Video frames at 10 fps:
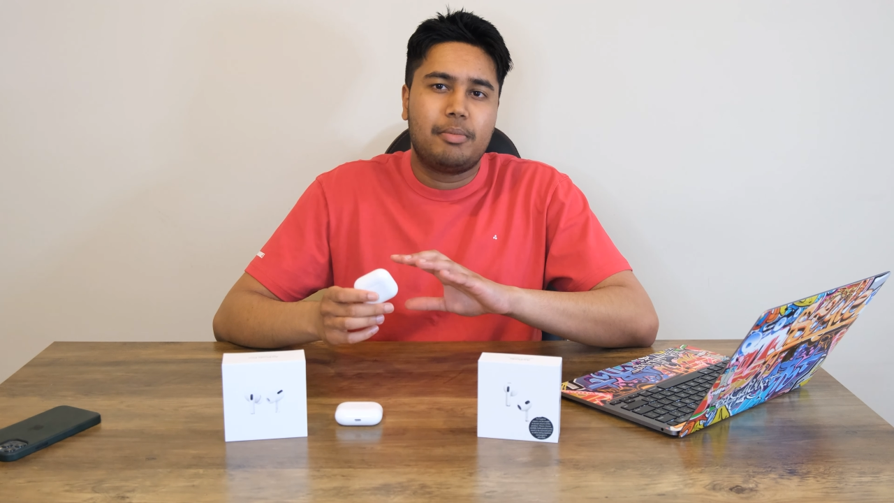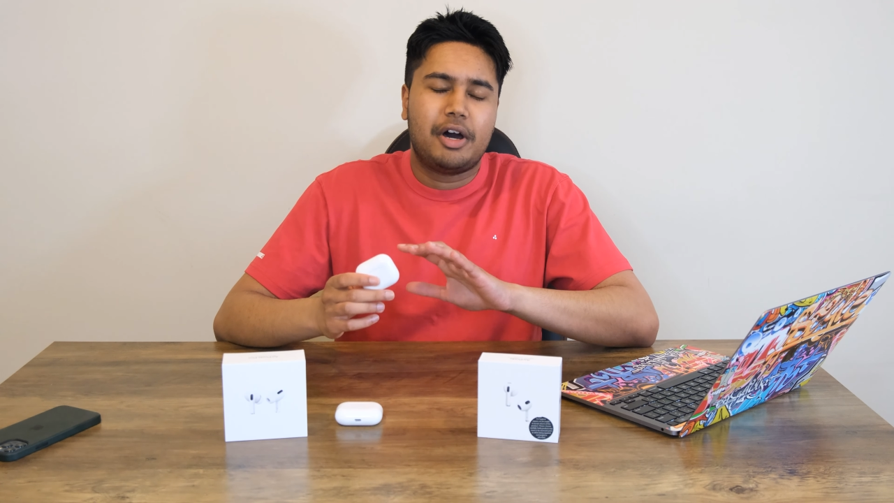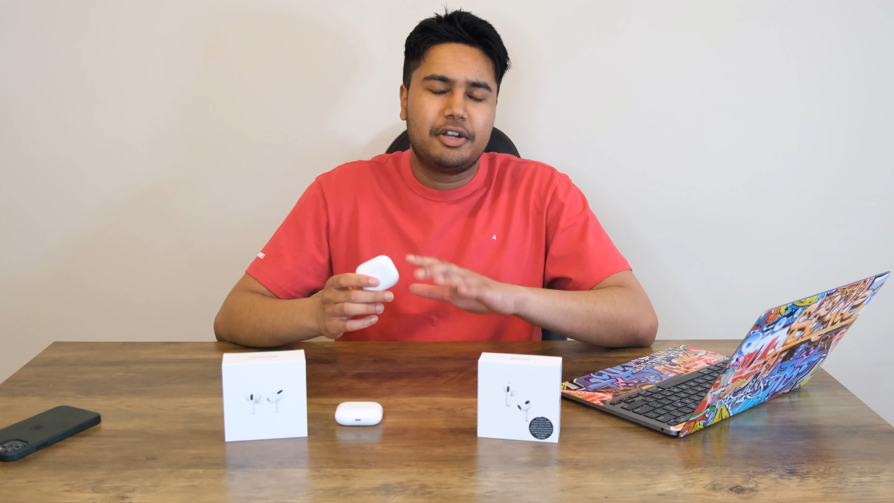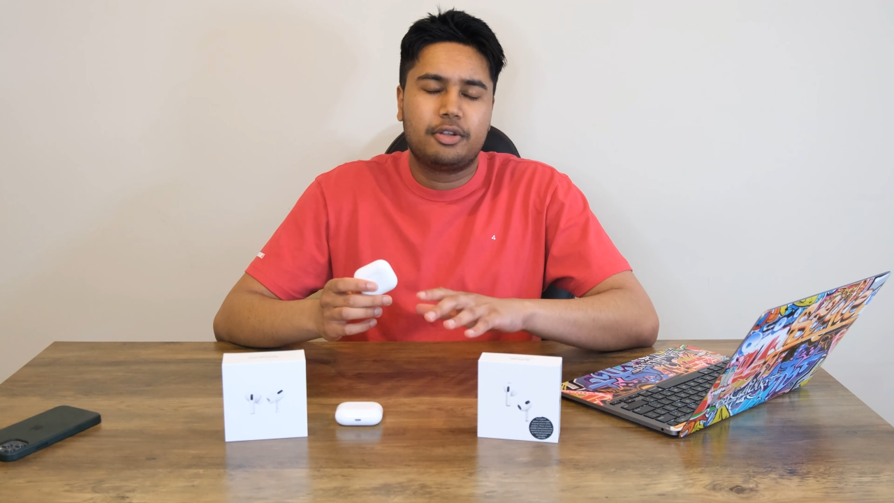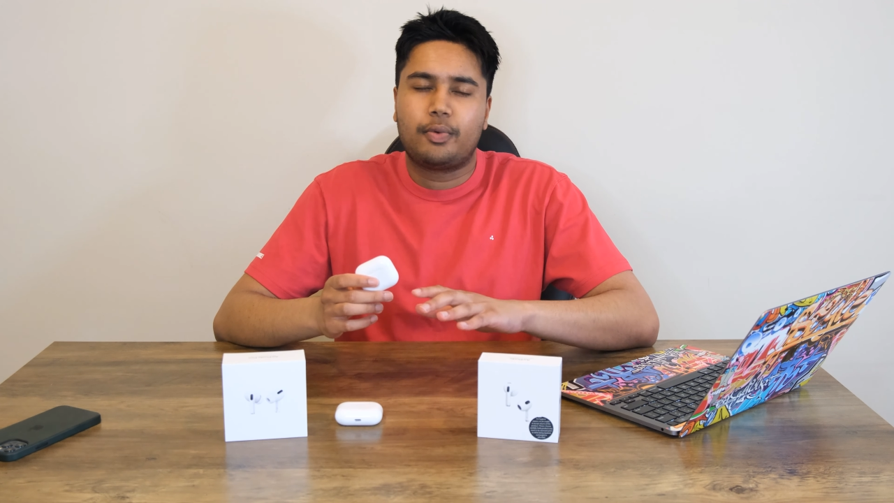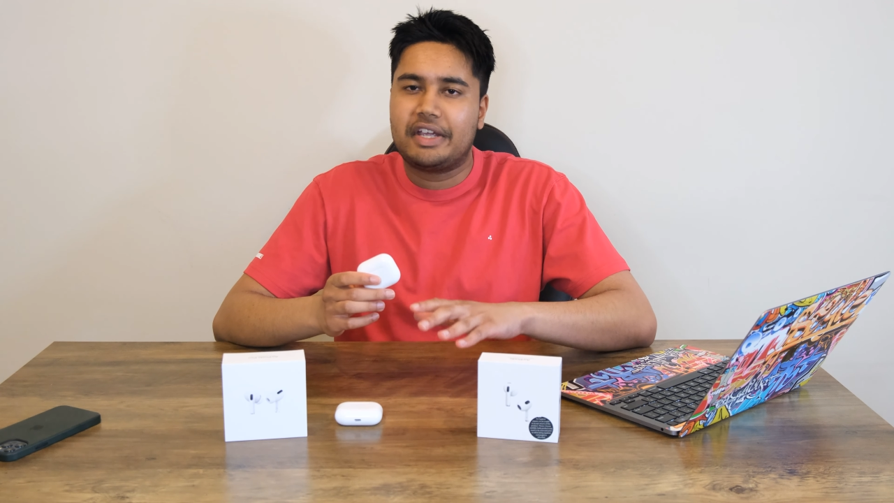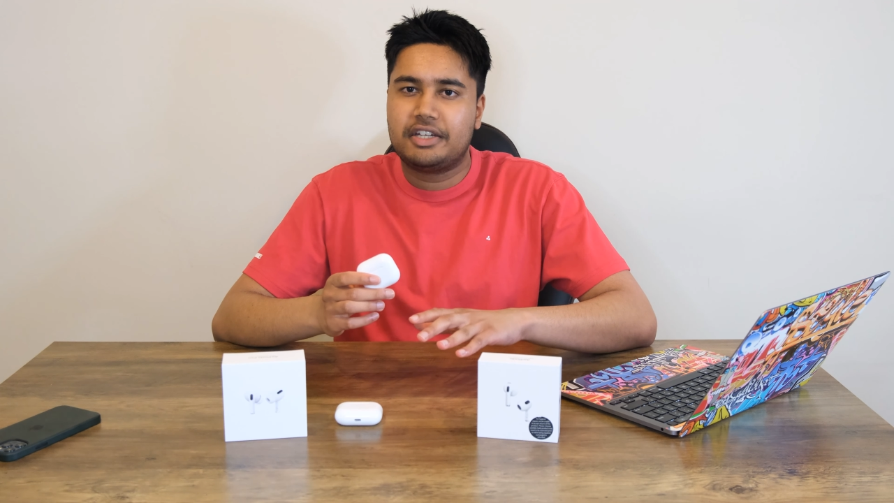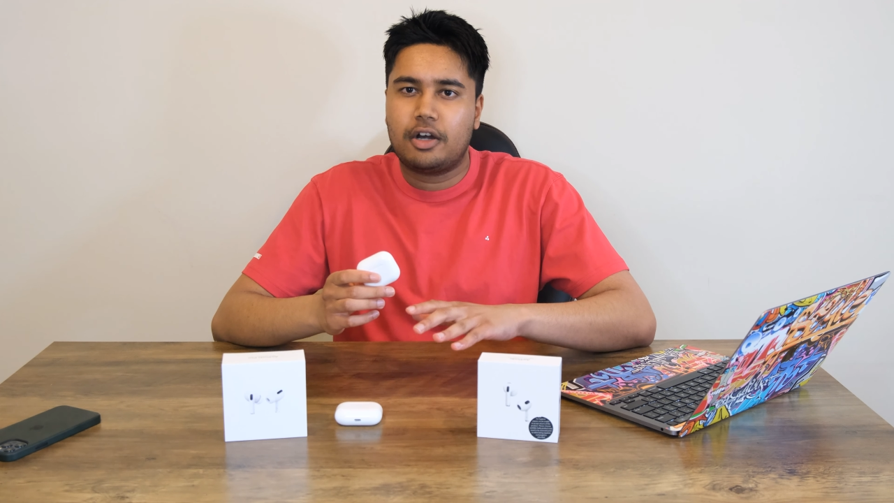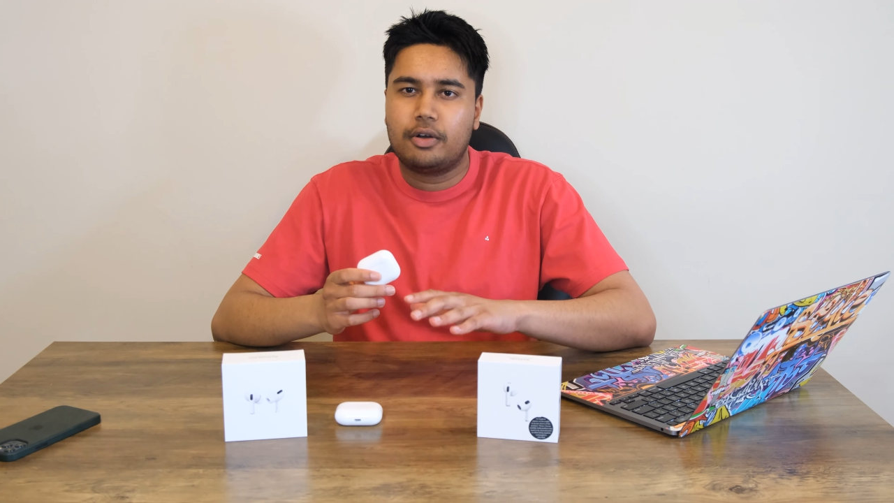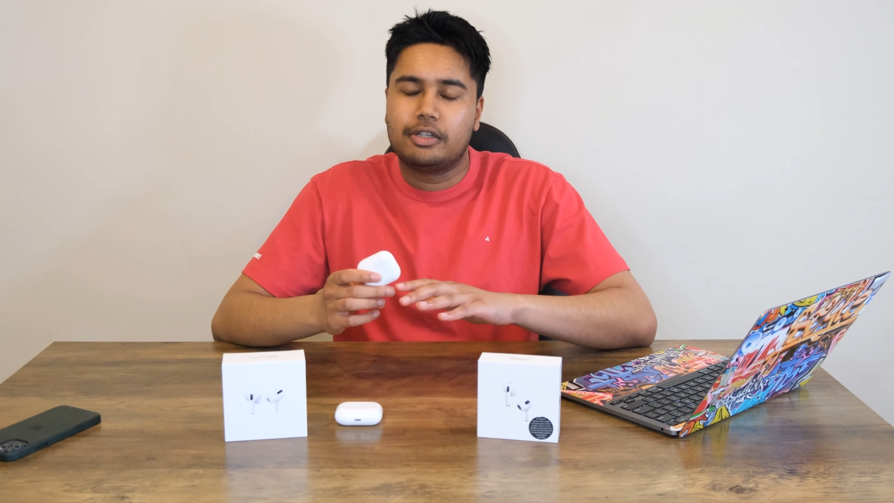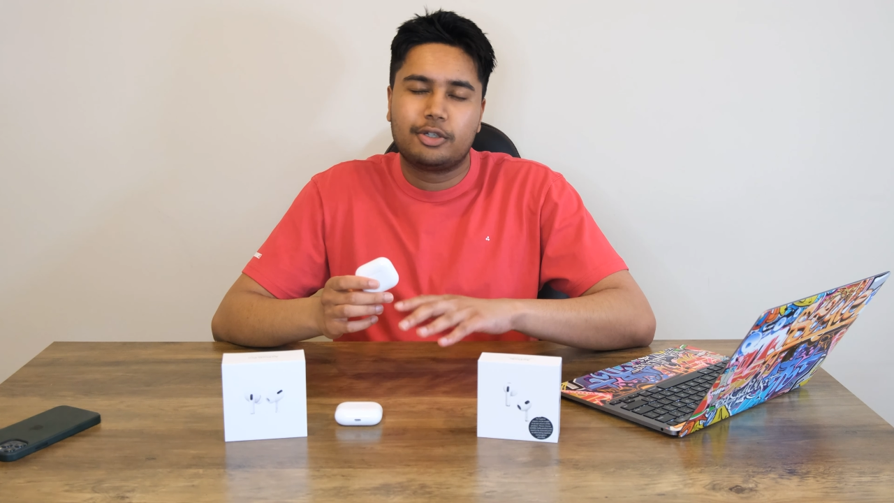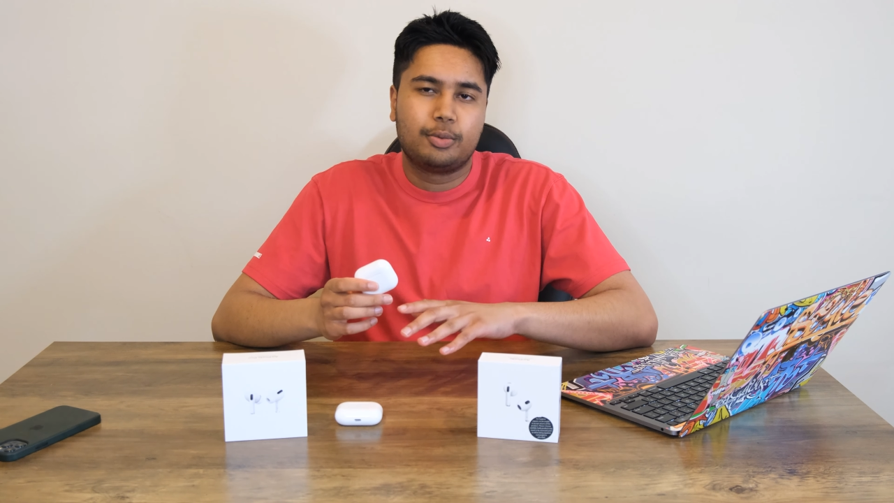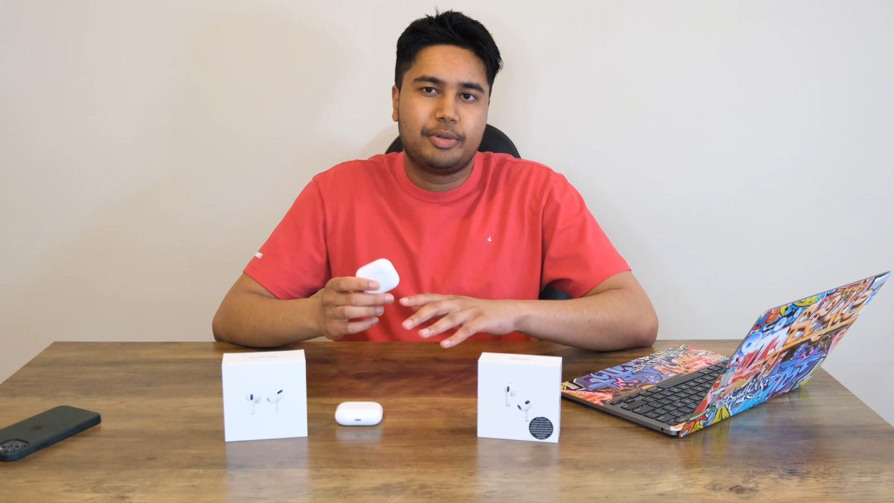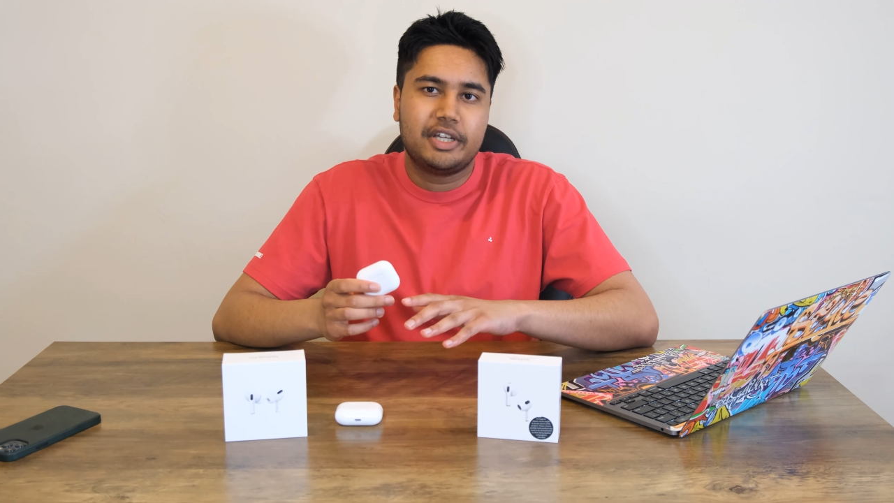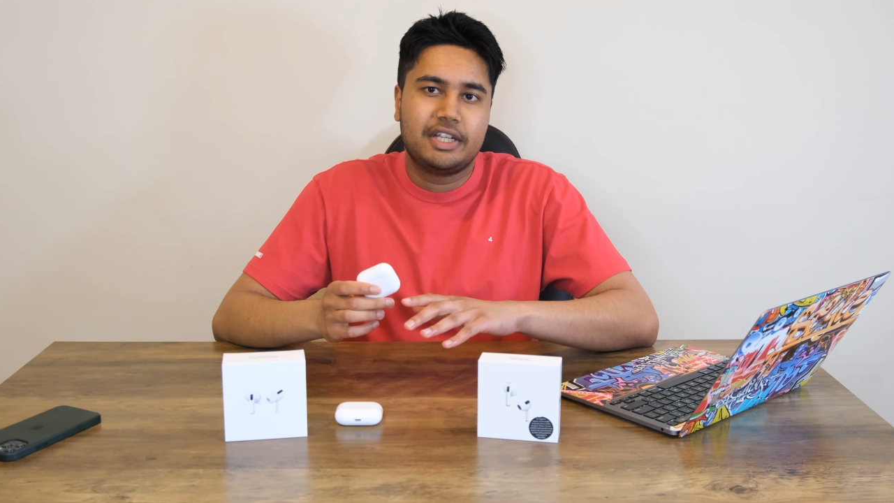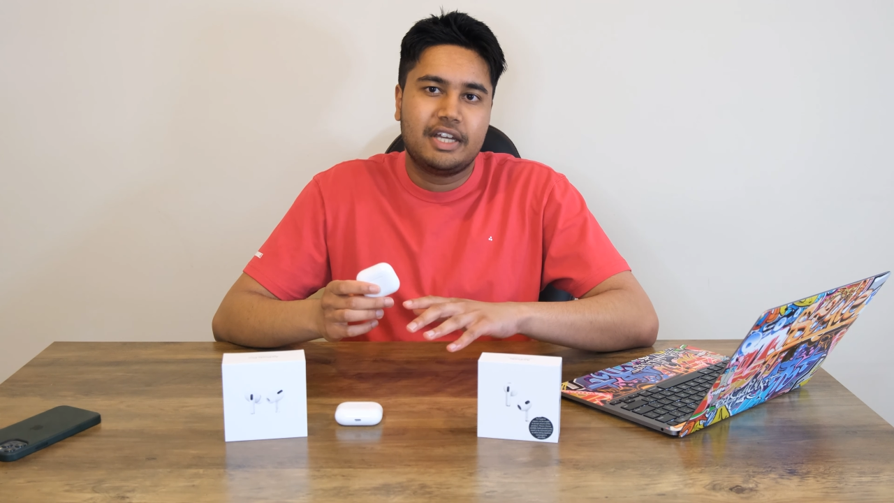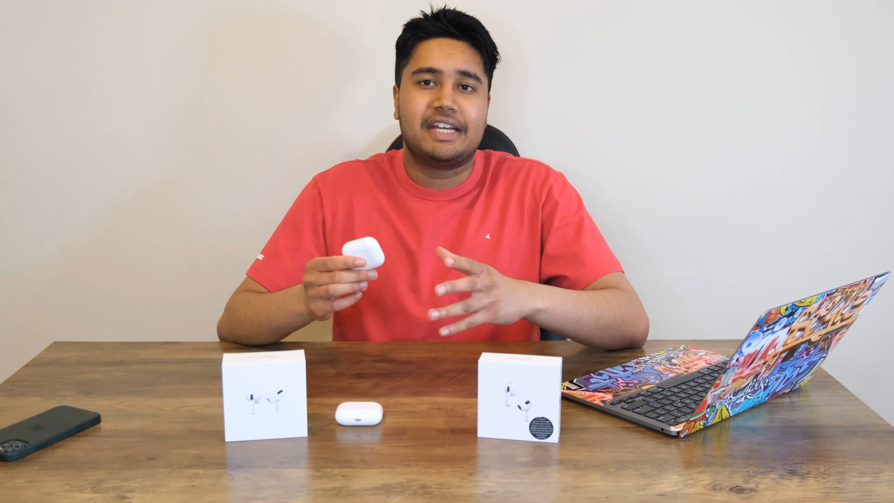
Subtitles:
under the radar a little bit,